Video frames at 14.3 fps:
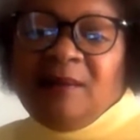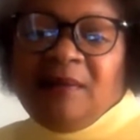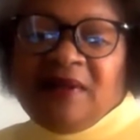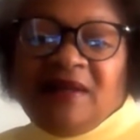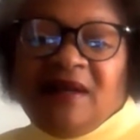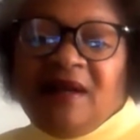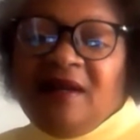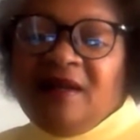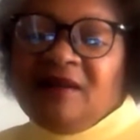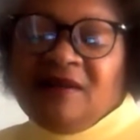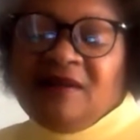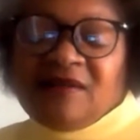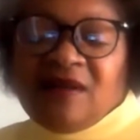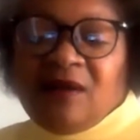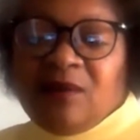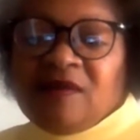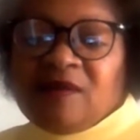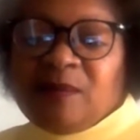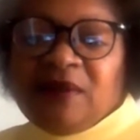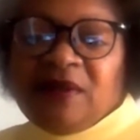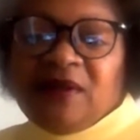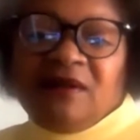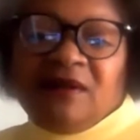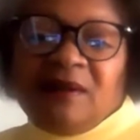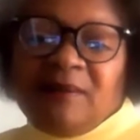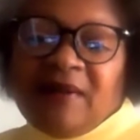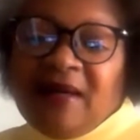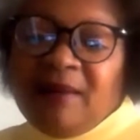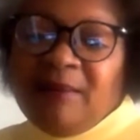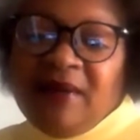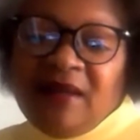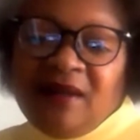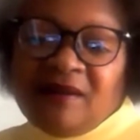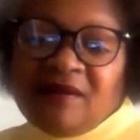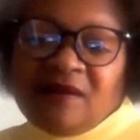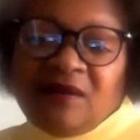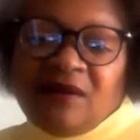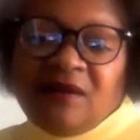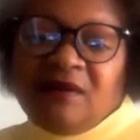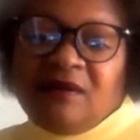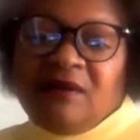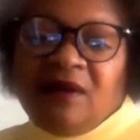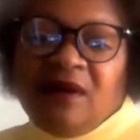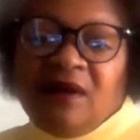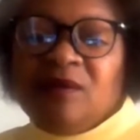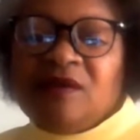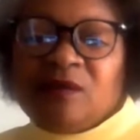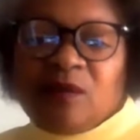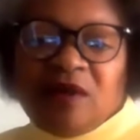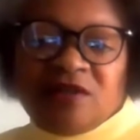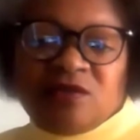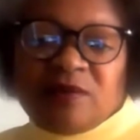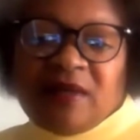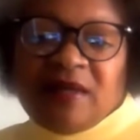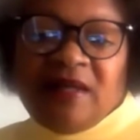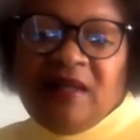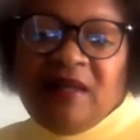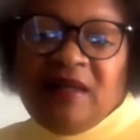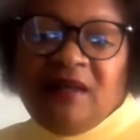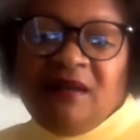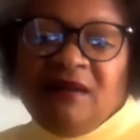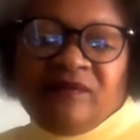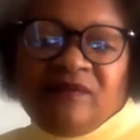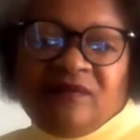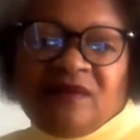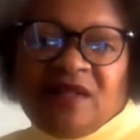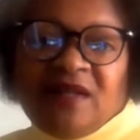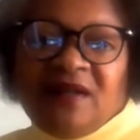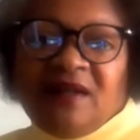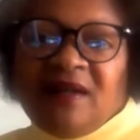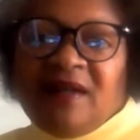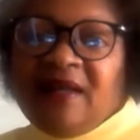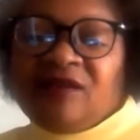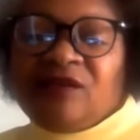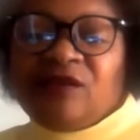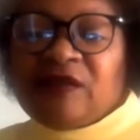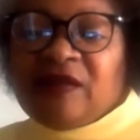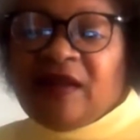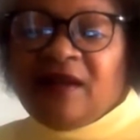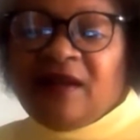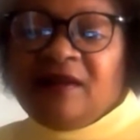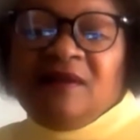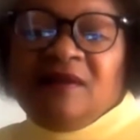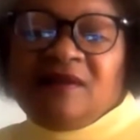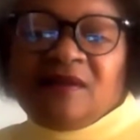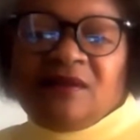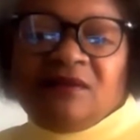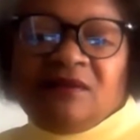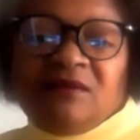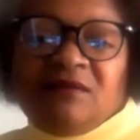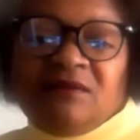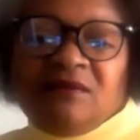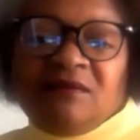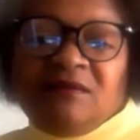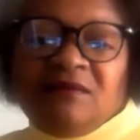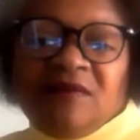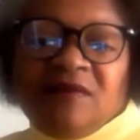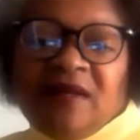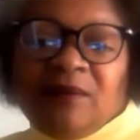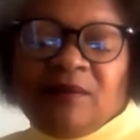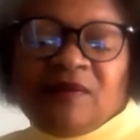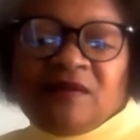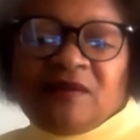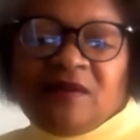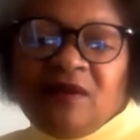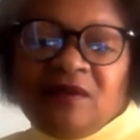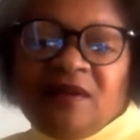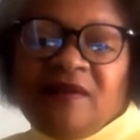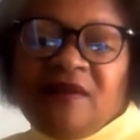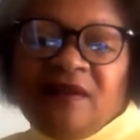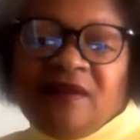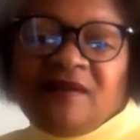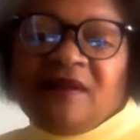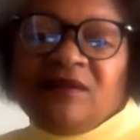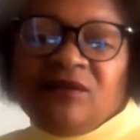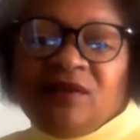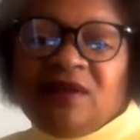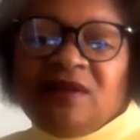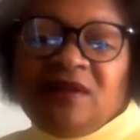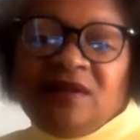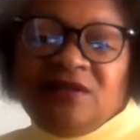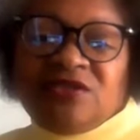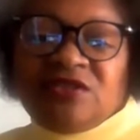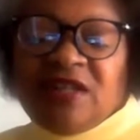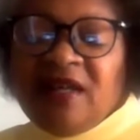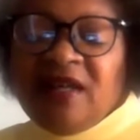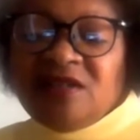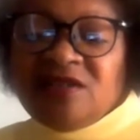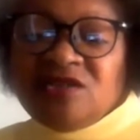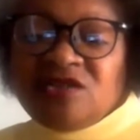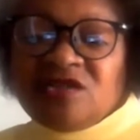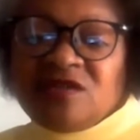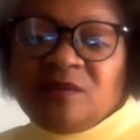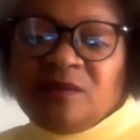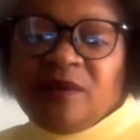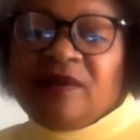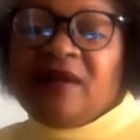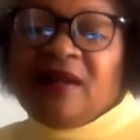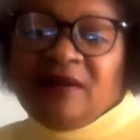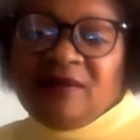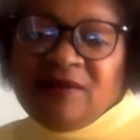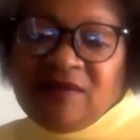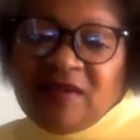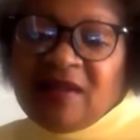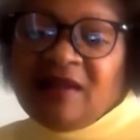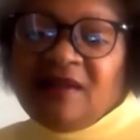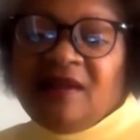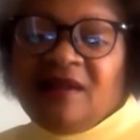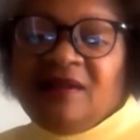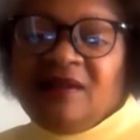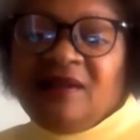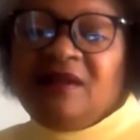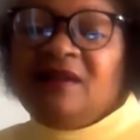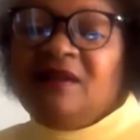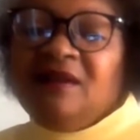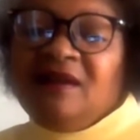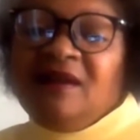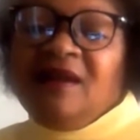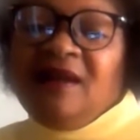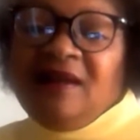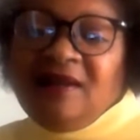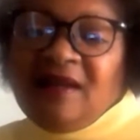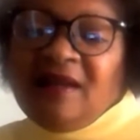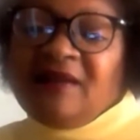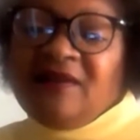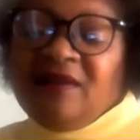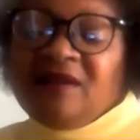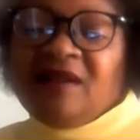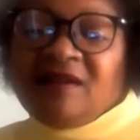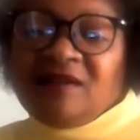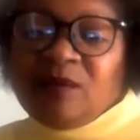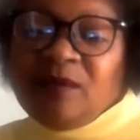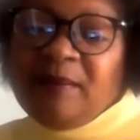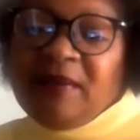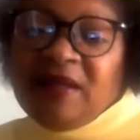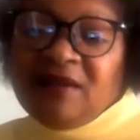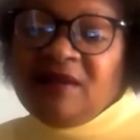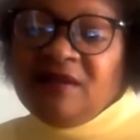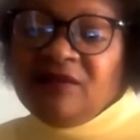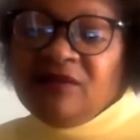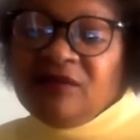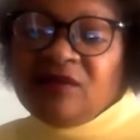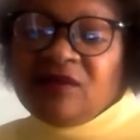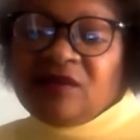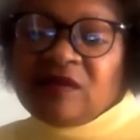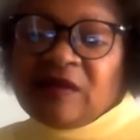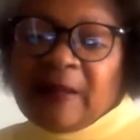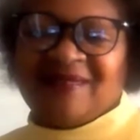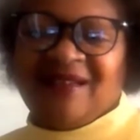My diet has always been good. I'm diabetic, so I always watch what I eat. I exercise. So that was the only things that really changed, were that I was taking that tea. And I think that's what made the difference.